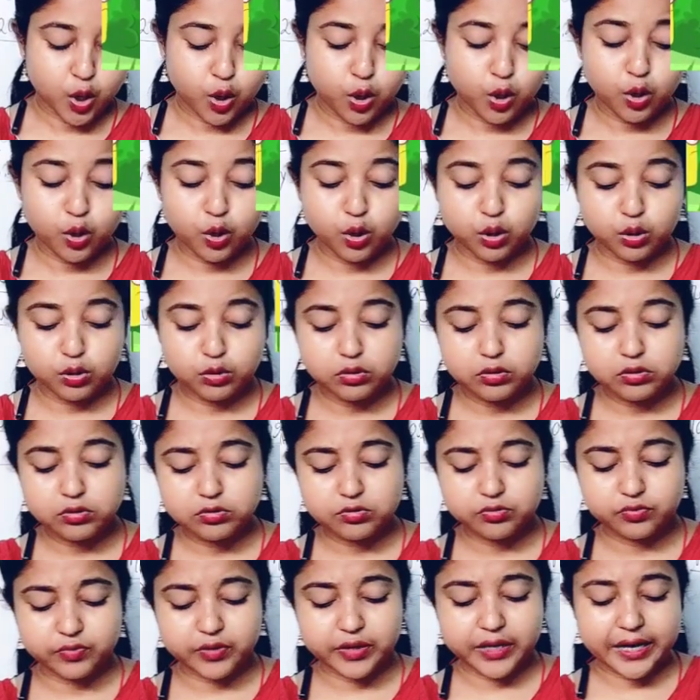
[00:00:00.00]
Oh,
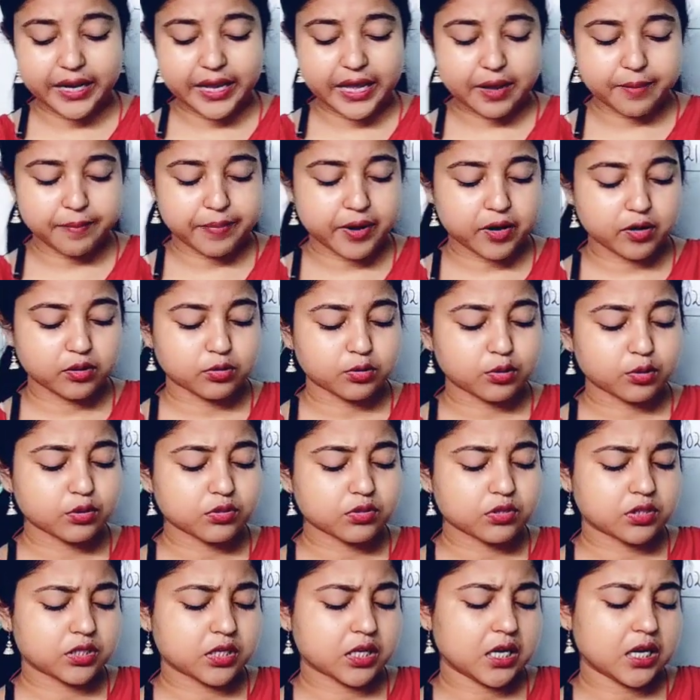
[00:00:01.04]
don't worry about
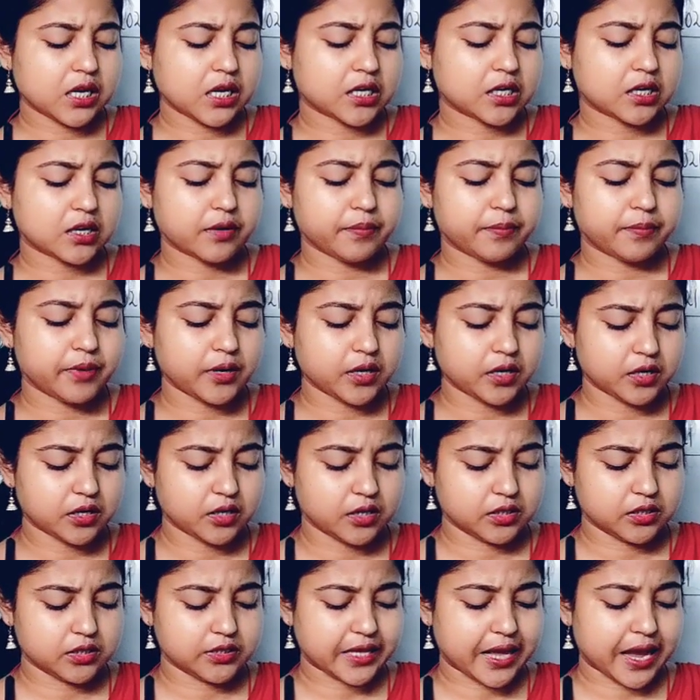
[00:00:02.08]
those silly little
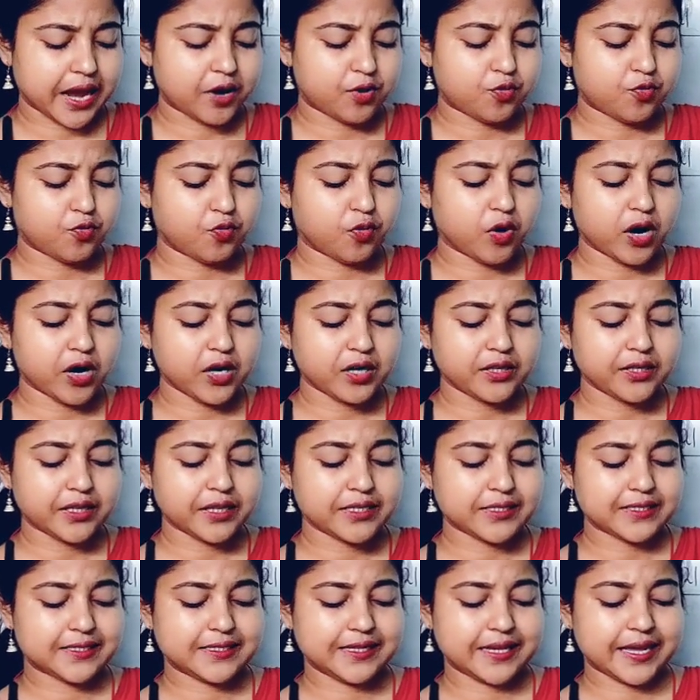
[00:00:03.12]
birds. And what
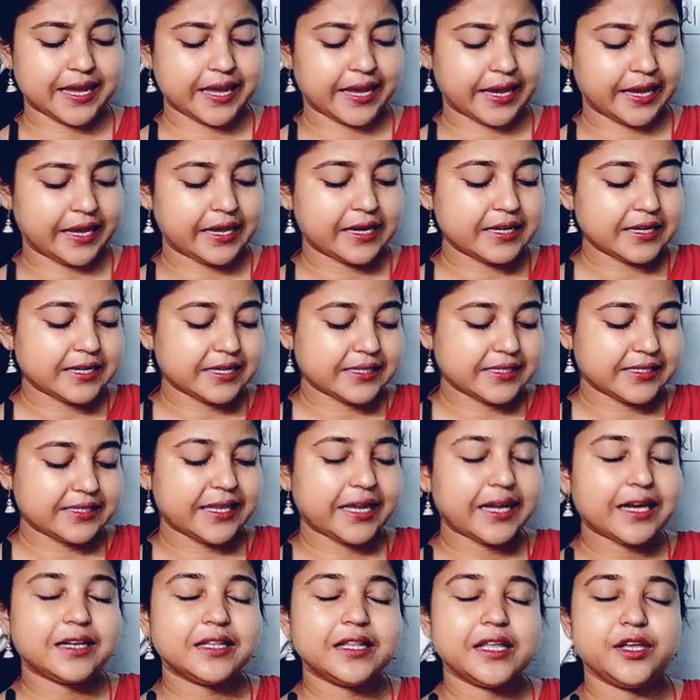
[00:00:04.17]
they say,
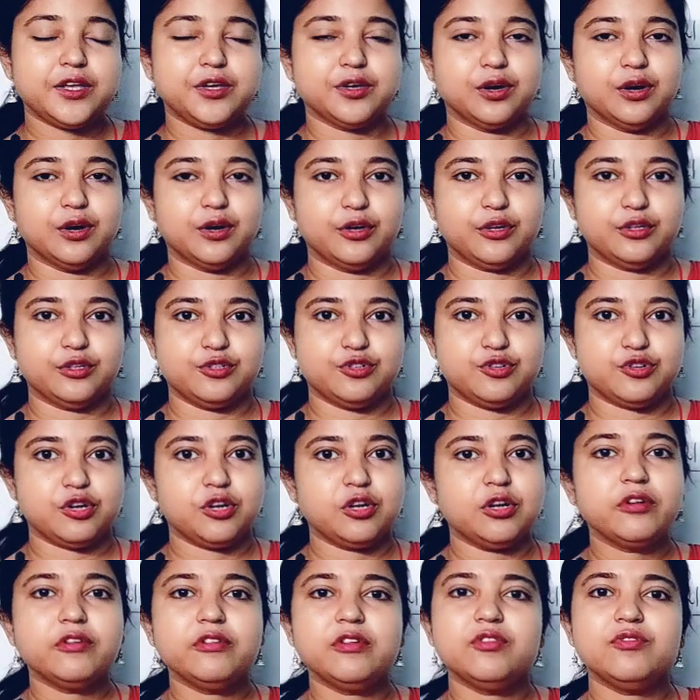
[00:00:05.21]
said the yellowwood.
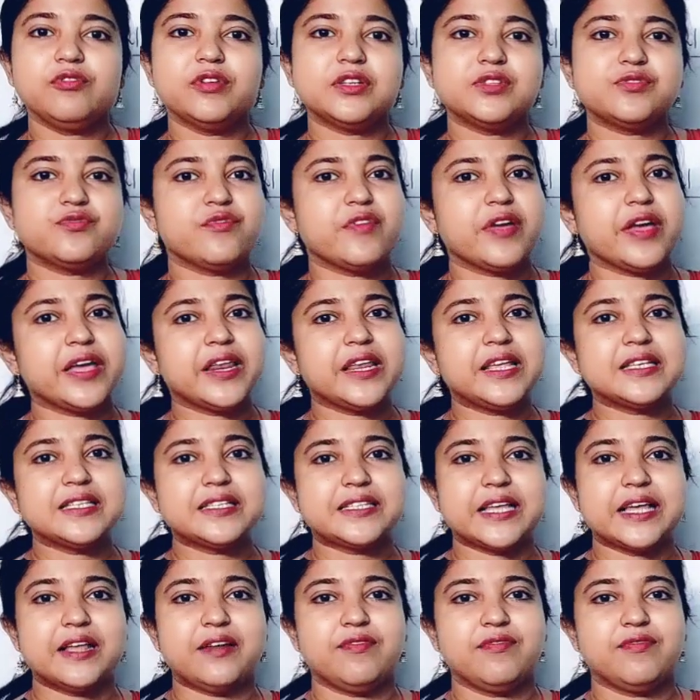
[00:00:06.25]
Yellowwood was very
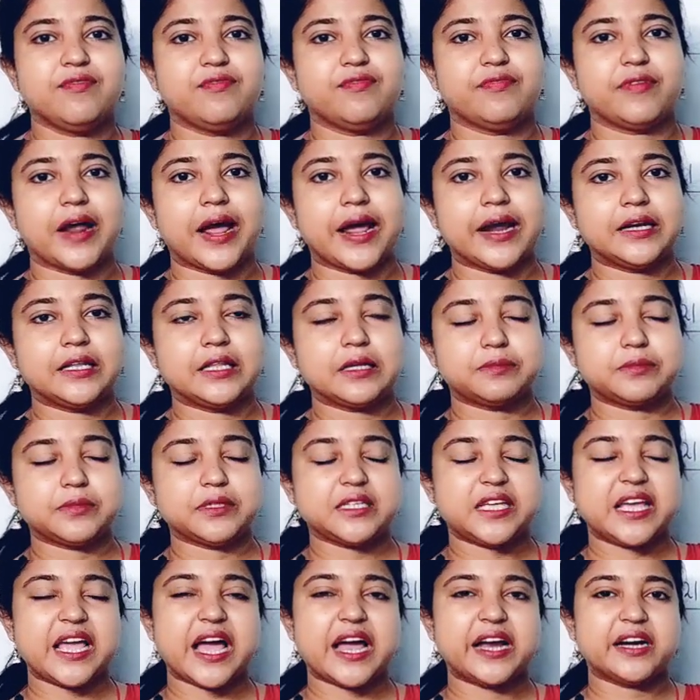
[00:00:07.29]
self-pride. That
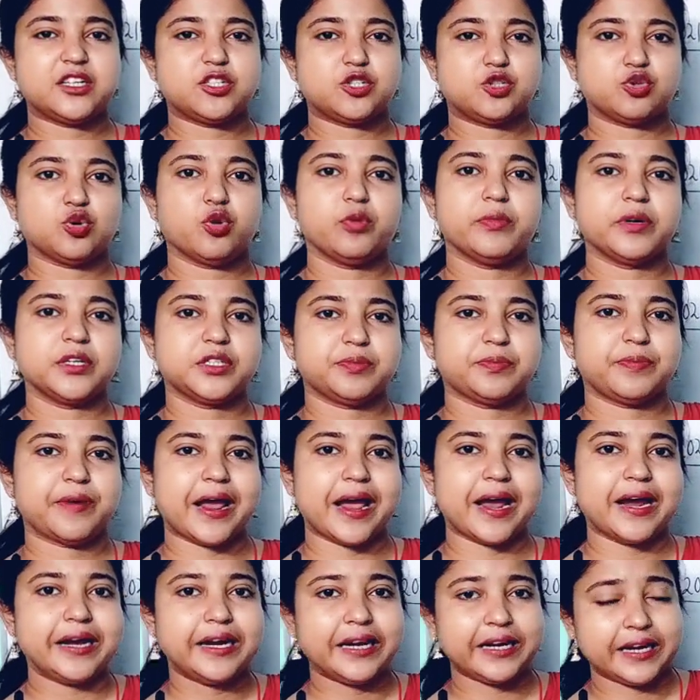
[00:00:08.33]
means he had so much
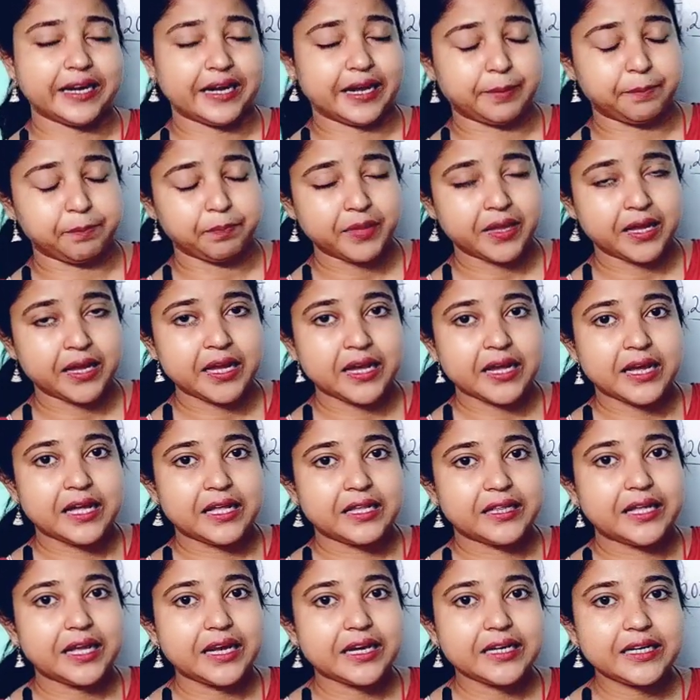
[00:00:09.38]
pride in him
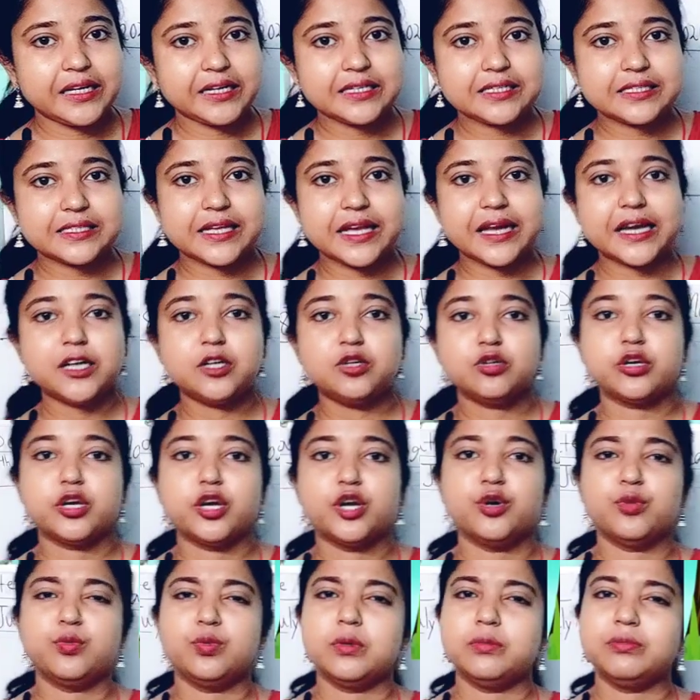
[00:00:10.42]
that he said to
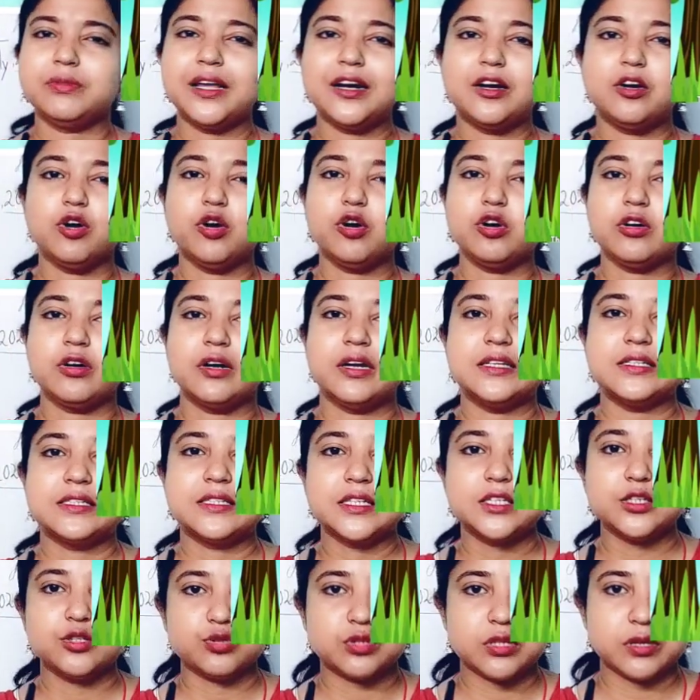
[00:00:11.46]
Keurboom that don't
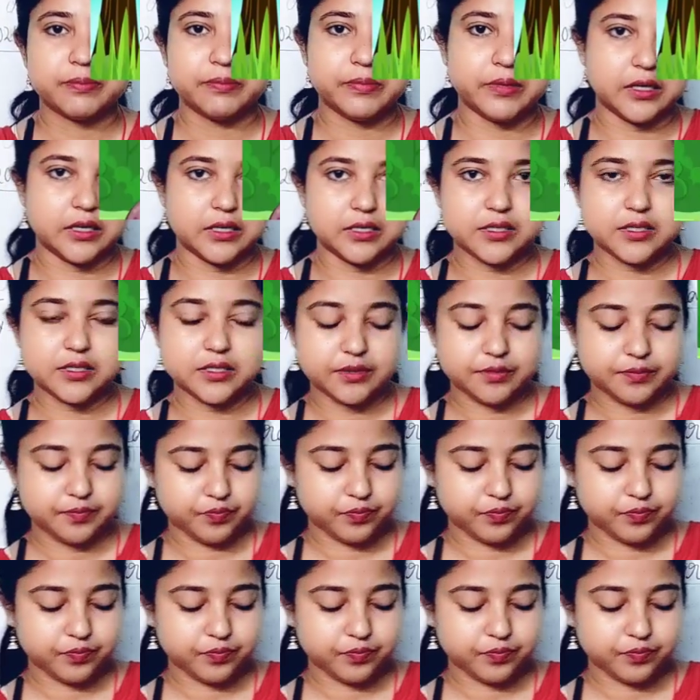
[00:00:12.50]
listen to the birds.